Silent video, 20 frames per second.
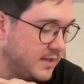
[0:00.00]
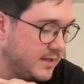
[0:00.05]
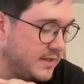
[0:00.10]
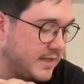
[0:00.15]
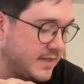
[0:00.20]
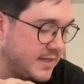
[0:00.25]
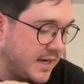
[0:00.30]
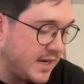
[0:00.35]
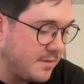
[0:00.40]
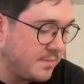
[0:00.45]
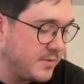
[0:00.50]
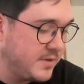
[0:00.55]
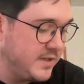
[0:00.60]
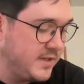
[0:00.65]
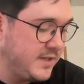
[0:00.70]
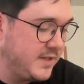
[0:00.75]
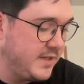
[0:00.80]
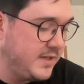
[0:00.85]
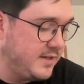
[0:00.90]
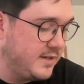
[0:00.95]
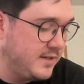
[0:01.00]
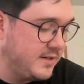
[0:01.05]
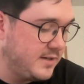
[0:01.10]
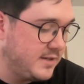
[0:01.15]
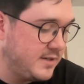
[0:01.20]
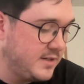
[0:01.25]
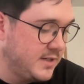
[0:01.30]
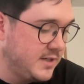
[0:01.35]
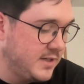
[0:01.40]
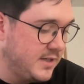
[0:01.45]
that happened
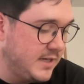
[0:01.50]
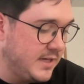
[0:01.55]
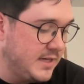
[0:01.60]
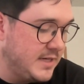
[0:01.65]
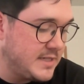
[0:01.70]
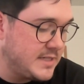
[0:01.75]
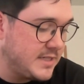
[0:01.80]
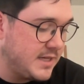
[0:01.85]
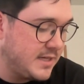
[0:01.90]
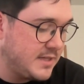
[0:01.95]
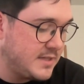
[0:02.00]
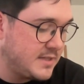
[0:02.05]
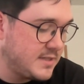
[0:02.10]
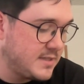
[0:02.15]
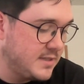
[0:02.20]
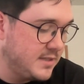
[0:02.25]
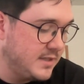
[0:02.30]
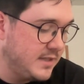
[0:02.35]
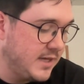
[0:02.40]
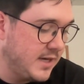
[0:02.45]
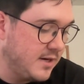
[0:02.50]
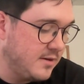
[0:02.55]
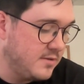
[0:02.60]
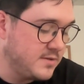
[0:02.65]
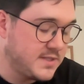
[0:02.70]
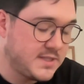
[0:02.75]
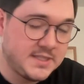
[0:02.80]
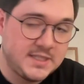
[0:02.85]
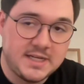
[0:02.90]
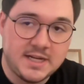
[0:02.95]
here is that now
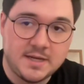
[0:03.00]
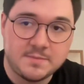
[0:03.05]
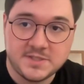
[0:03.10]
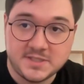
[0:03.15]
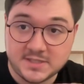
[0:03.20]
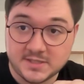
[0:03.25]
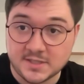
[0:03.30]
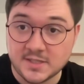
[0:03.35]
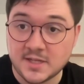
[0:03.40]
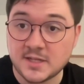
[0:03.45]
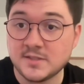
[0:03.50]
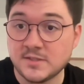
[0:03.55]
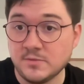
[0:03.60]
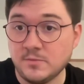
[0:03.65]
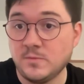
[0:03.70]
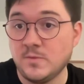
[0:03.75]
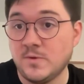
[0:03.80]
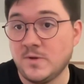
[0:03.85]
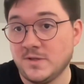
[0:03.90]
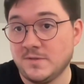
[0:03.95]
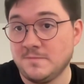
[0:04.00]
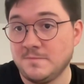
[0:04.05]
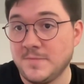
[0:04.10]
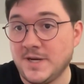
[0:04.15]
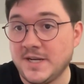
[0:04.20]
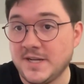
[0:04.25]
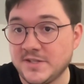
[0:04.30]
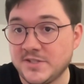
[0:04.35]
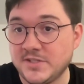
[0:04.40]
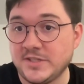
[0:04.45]
Synapse is not the one
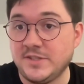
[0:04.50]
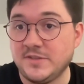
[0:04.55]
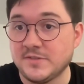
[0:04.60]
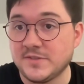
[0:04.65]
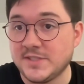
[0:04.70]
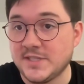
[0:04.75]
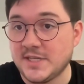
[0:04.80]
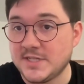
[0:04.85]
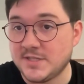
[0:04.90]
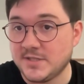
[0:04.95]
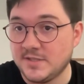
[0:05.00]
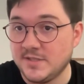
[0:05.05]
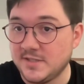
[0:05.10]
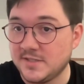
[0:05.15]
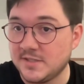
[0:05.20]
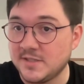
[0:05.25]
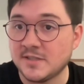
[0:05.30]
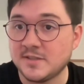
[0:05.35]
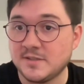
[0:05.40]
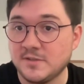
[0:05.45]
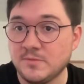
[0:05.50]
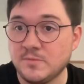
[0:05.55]
managing your session. It's not